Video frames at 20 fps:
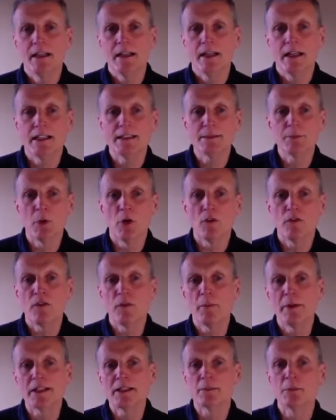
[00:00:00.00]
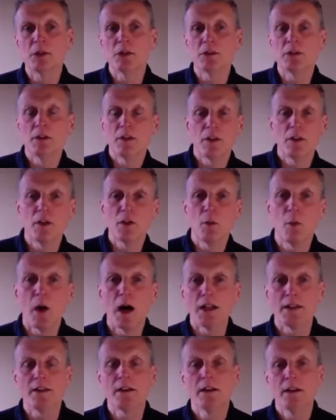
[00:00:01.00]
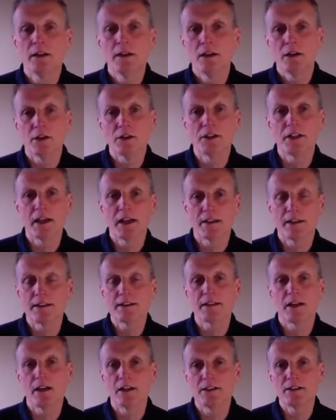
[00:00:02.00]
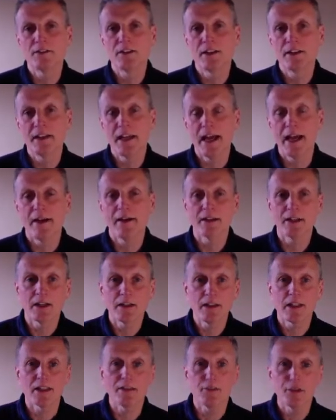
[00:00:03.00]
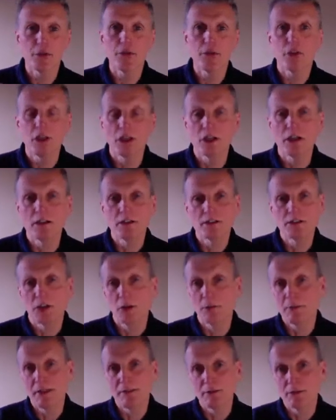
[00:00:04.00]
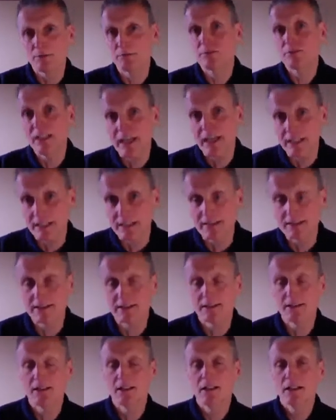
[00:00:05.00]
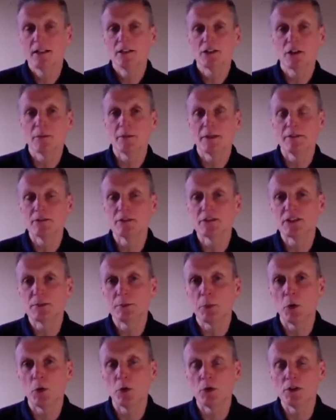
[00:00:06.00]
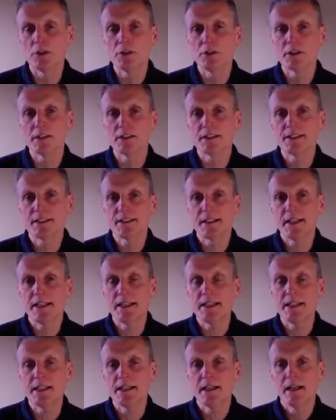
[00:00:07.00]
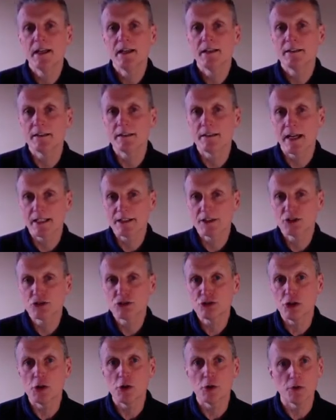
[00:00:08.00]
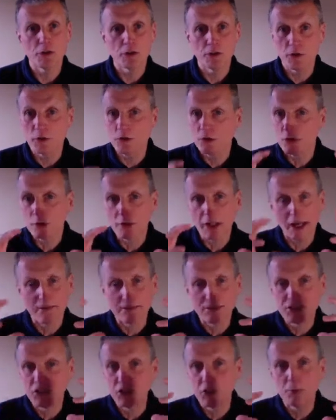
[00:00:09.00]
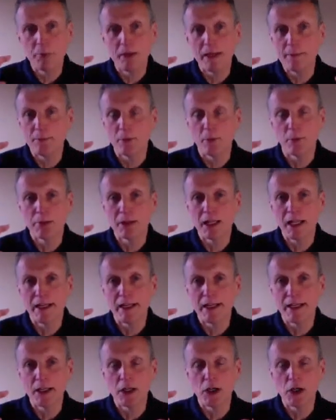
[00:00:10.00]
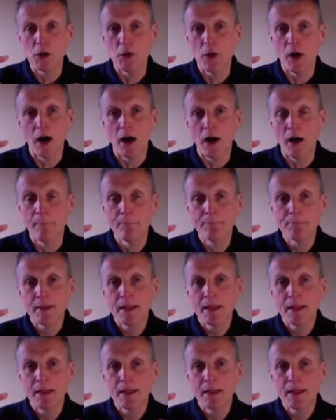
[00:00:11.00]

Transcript: is more formidable than the one on the other side of the net. And I think if you look at top level tennis, top level sport, you can see that that's true. You know, you'll have two people playing who are